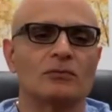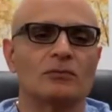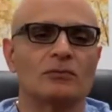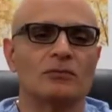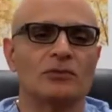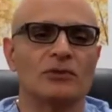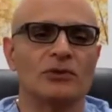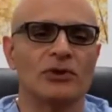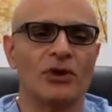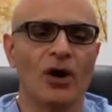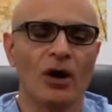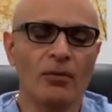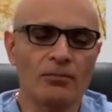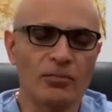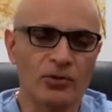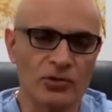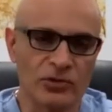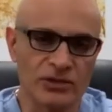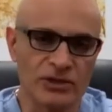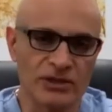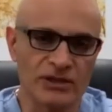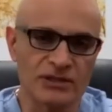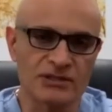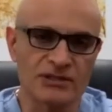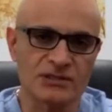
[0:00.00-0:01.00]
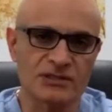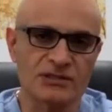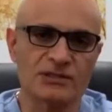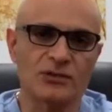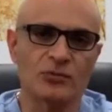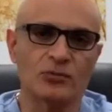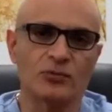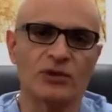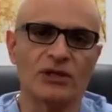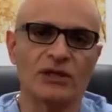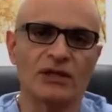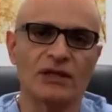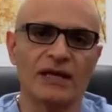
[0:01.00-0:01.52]
number discs,
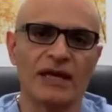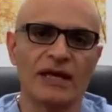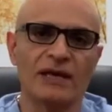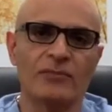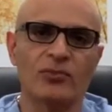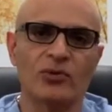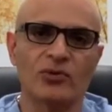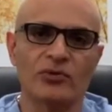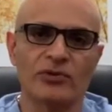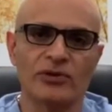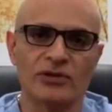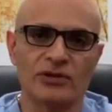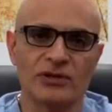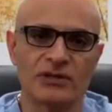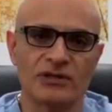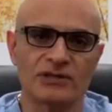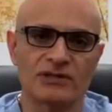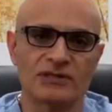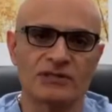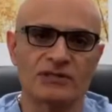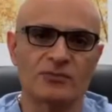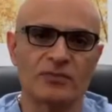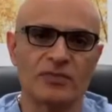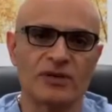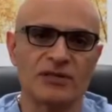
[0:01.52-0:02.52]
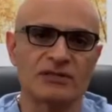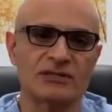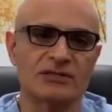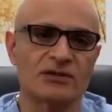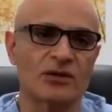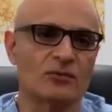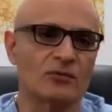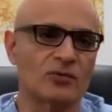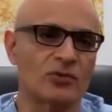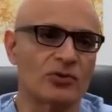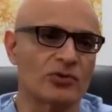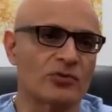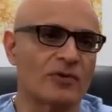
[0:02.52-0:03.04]
we label the discs based
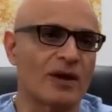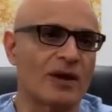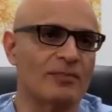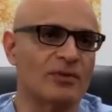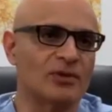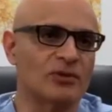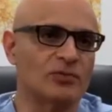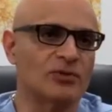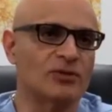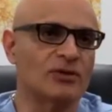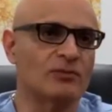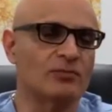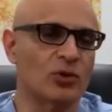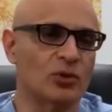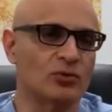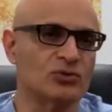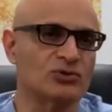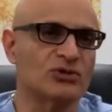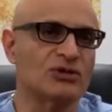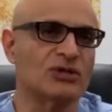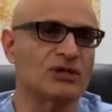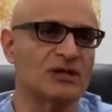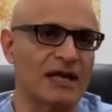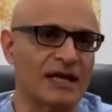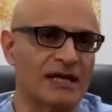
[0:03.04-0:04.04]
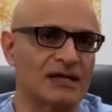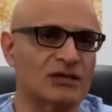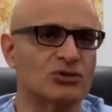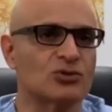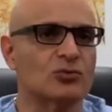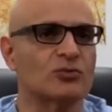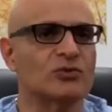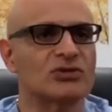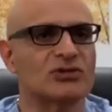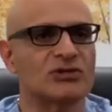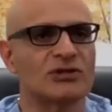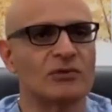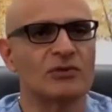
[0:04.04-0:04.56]
on where they're at between the bones of the neck. So
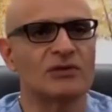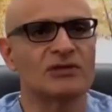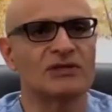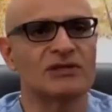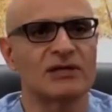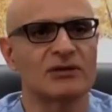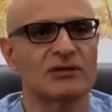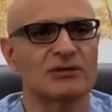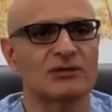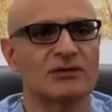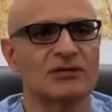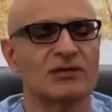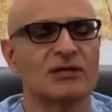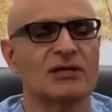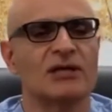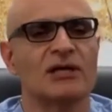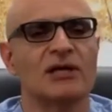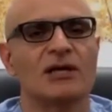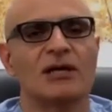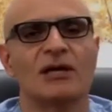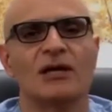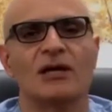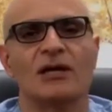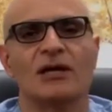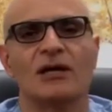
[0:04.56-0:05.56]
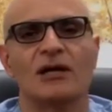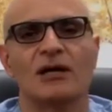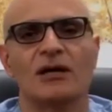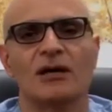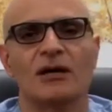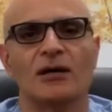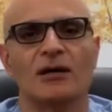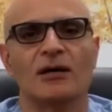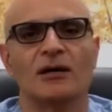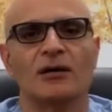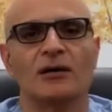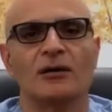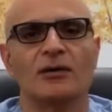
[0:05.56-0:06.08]
when someone tells
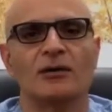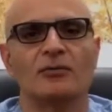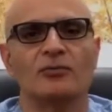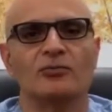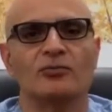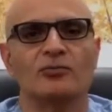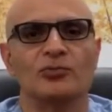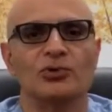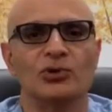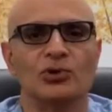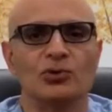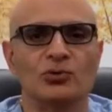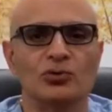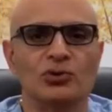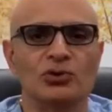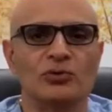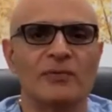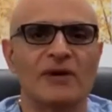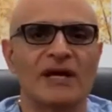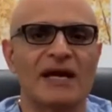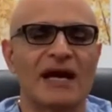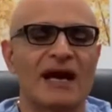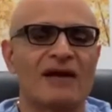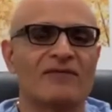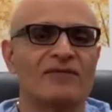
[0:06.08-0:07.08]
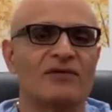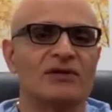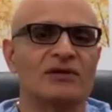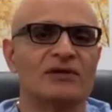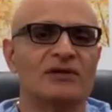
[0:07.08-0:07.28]
you may have a